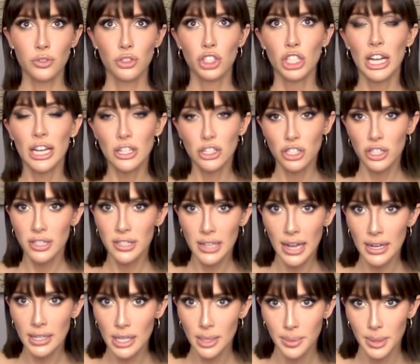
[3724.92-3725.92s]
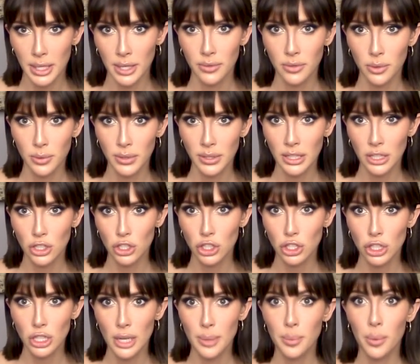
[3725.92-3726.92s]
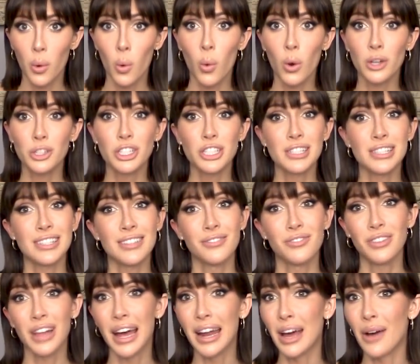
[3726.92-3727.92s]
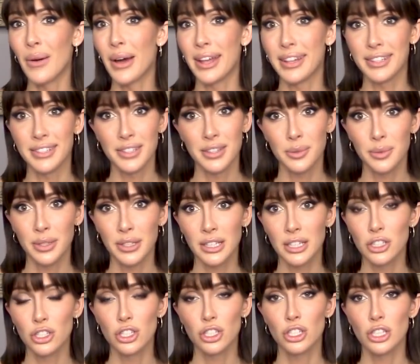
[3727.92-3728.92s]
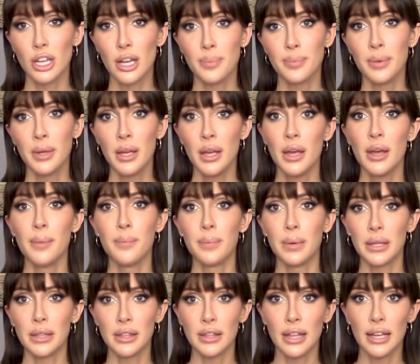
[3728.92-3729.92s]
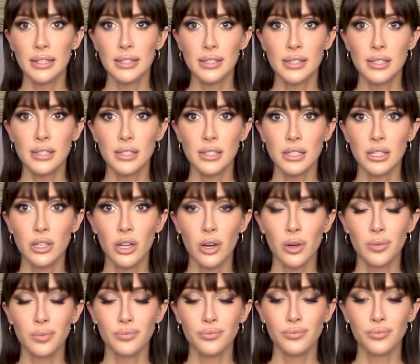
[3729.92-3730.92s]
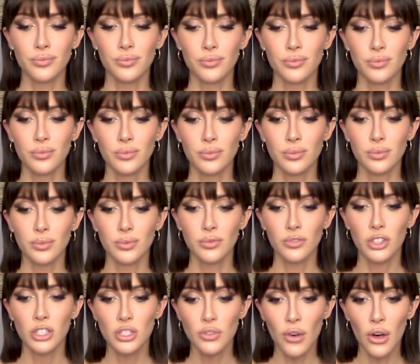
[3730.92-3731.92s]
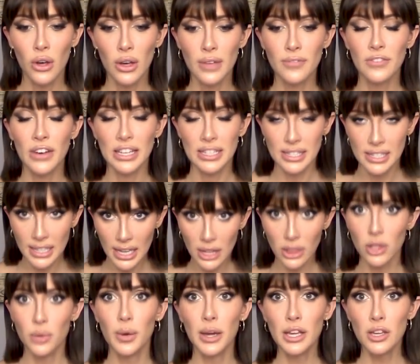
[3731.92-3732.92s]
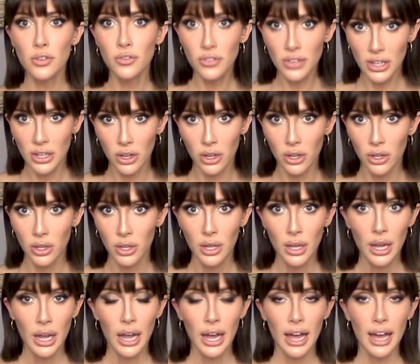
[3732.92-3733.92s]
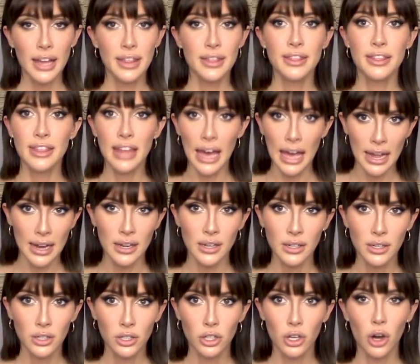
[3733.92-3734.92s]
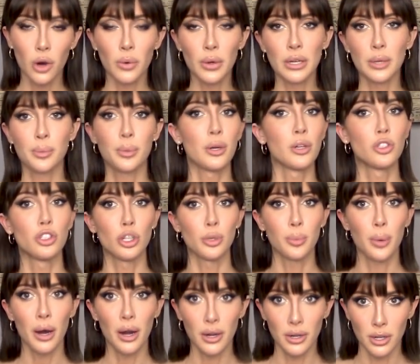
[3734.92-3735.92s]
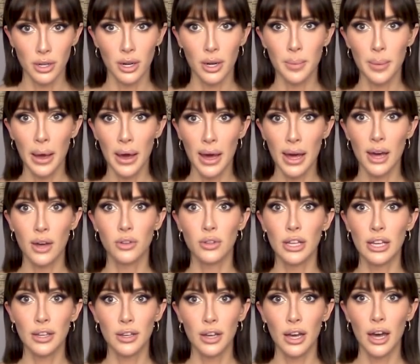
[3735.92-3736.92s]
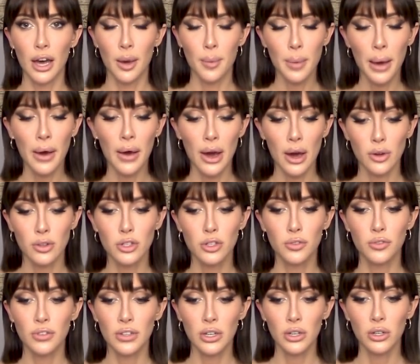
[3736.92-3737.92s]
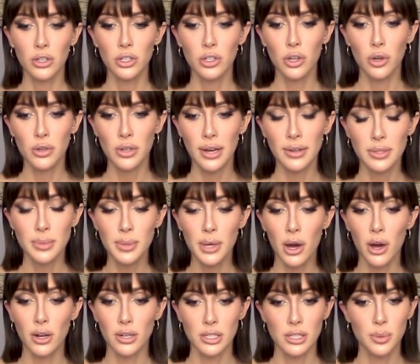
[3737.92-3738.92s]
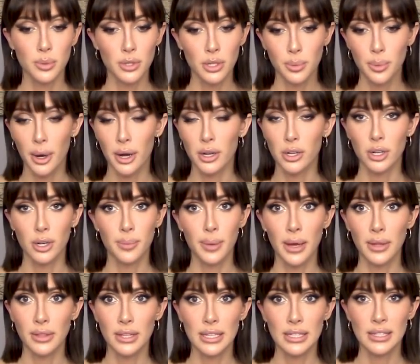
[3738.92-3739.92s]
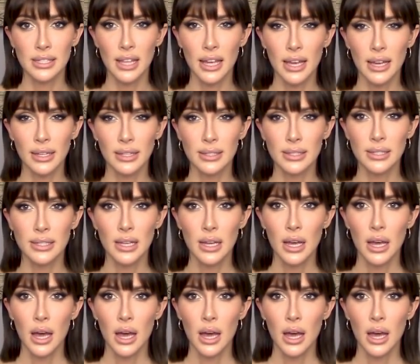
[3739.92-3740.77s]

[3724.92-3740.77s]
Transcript: change the dynamic of the relationship or just flat out ends the relationship. But that's, you know, first of all, investigate the way you feel and then go and approach your partner about how they about how you feel. You know, you have to be honest with your partner about these things